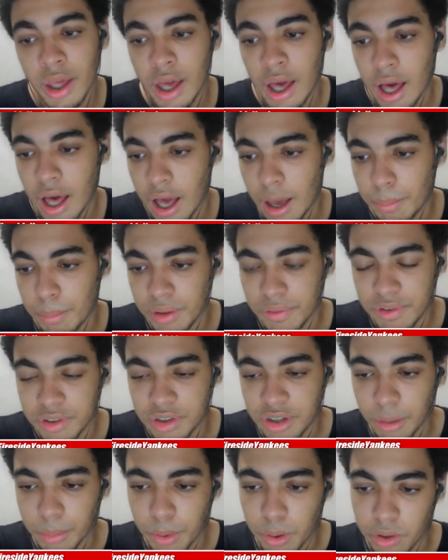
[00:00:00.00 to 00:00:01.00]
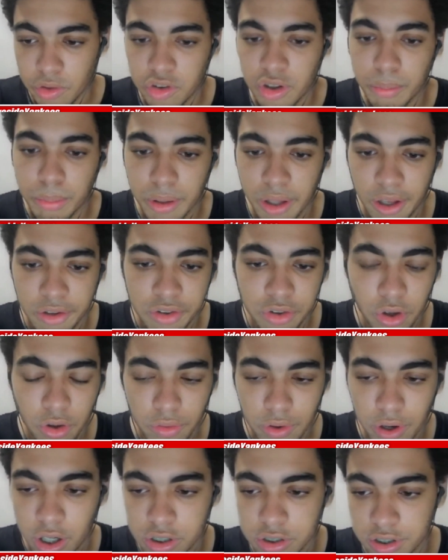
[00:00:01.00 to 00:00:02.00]
Uh, I believe his WRC plus is over
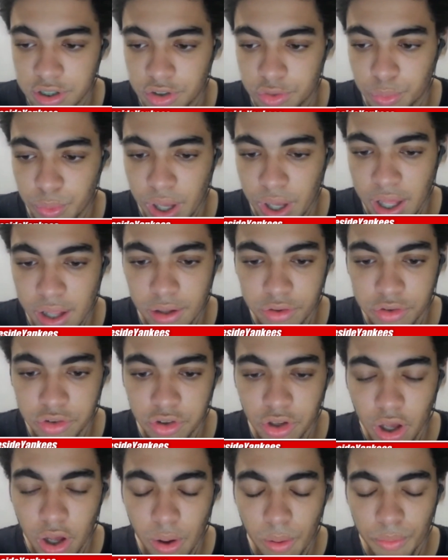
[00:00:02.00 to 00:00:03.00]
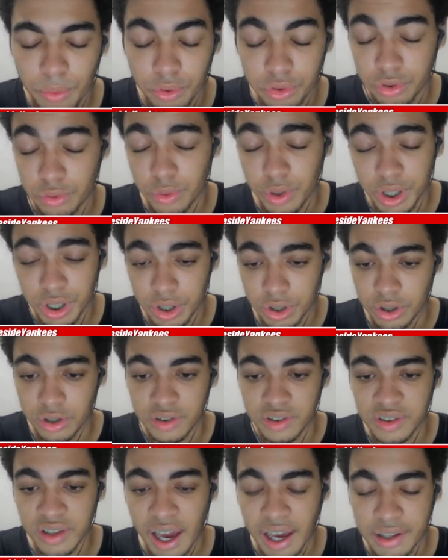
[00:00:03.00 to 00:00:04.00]
100 as well. So those are really good
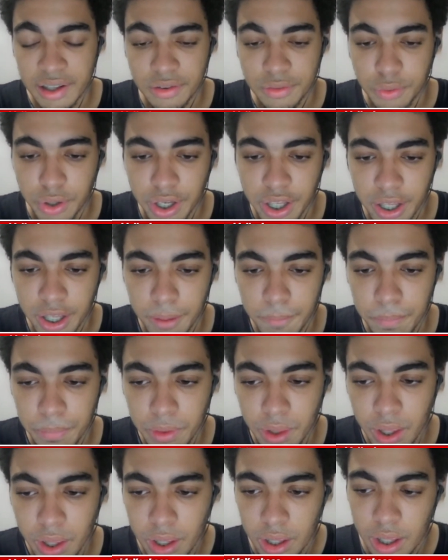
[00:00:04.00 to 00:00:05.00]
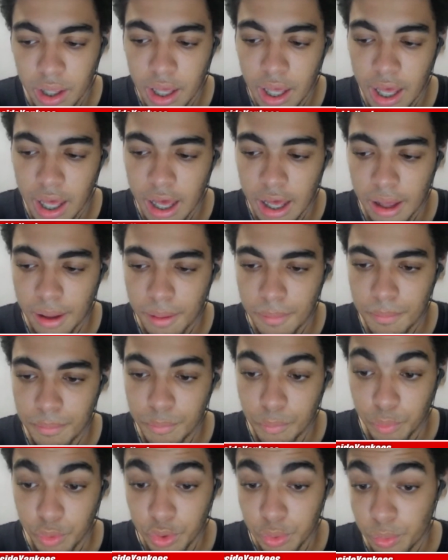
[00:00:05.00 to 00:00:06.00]
signs for him. Um,
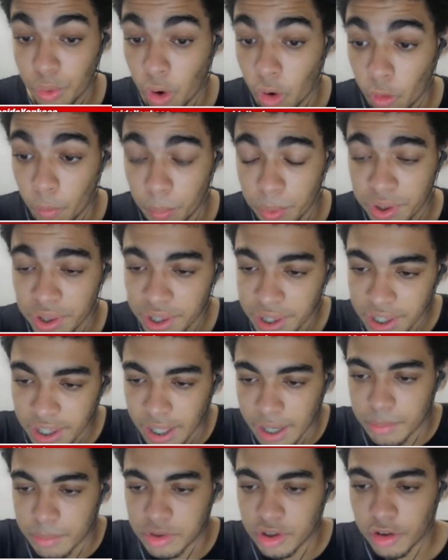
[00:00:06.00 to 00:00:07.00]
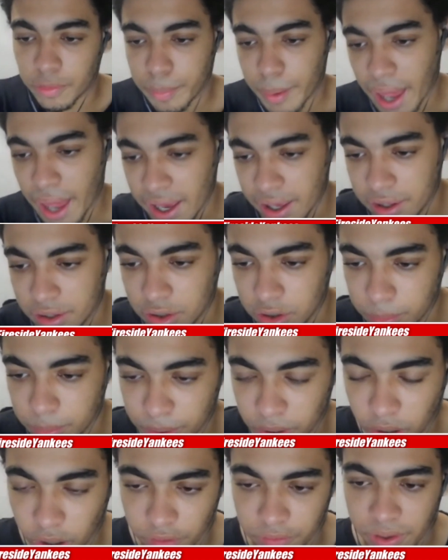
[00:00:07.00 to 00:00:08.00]
you hope he can get himself back a little
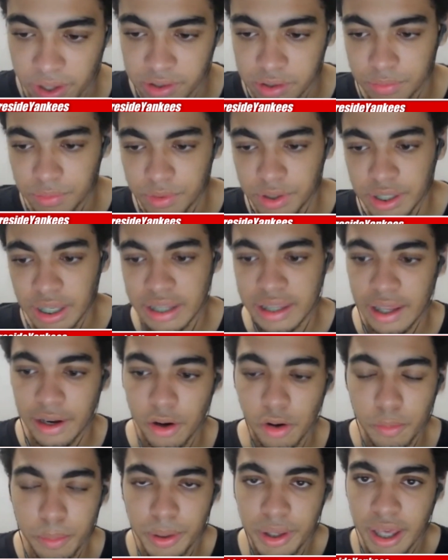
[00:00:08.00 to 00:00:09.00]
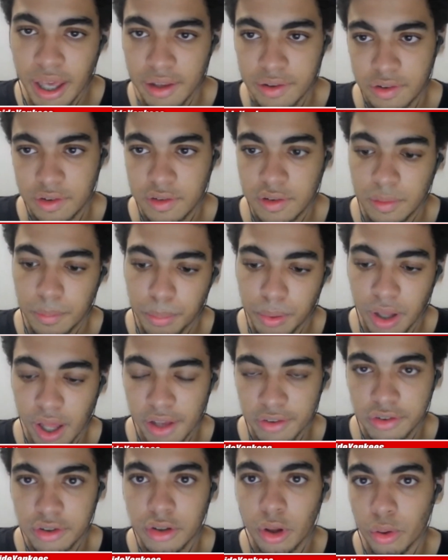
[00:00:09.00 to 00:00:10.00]
bit offensively, get that OPS
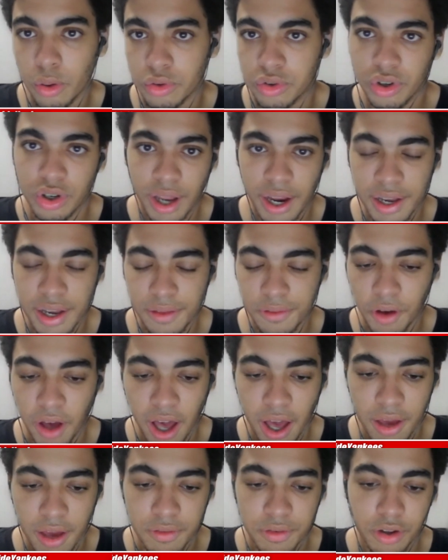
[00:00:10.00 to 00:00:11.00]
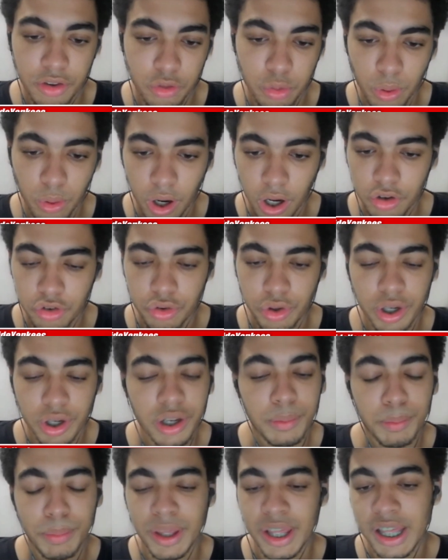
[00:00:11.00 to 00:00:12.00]
plus closer to 95 to
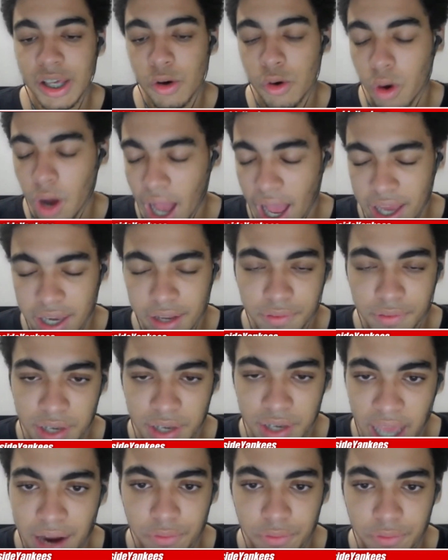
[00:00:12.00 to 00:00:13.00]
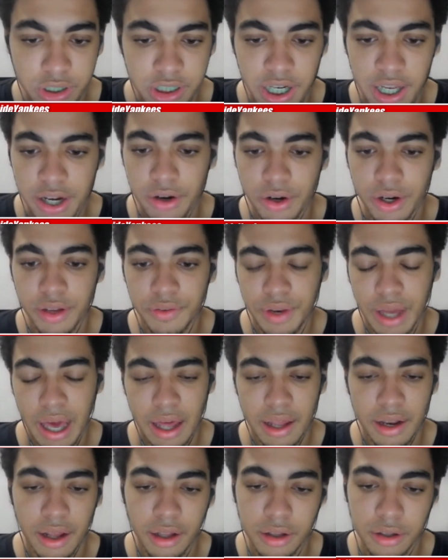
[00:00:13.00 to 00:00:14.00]
100, be kind of an average hitter, if
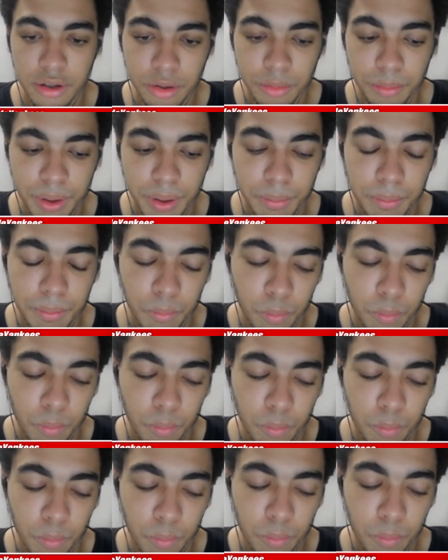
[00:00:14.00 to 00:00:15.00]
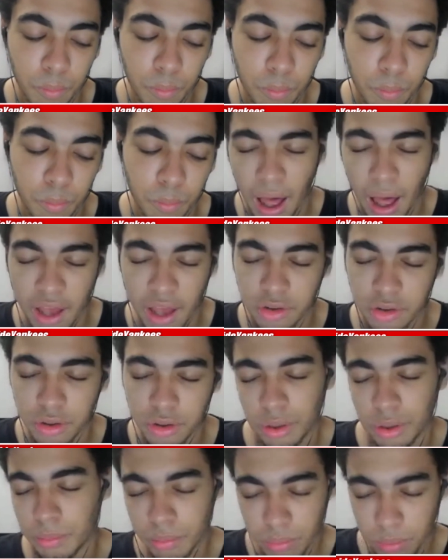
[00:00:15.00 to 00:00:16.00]
not a little bit worse, if possible,
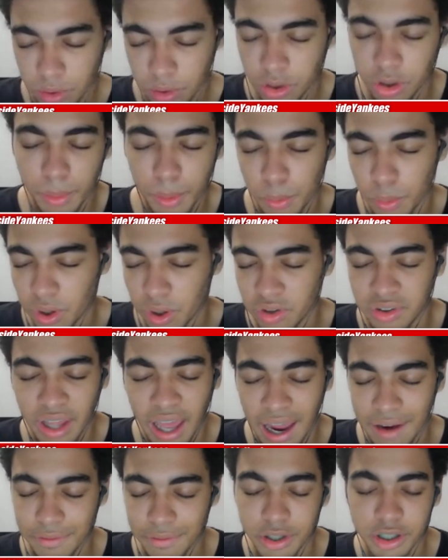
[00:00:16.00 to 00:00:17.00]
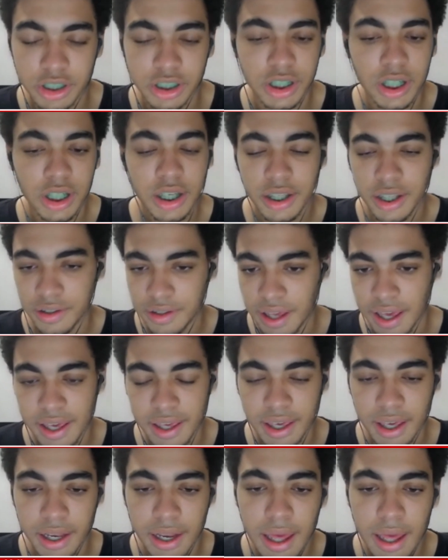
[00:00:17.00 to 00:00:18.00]
you know, a little bit worse to average. You
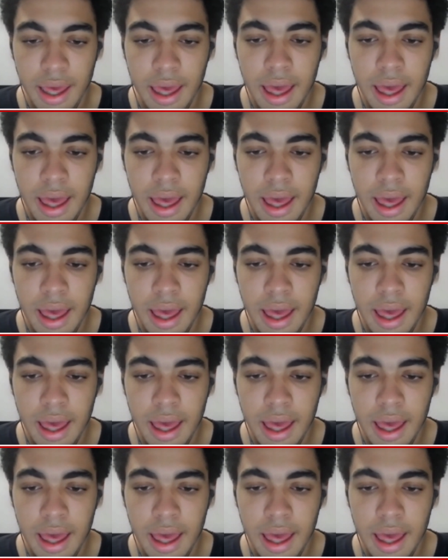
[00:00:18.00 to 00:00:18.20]
take it.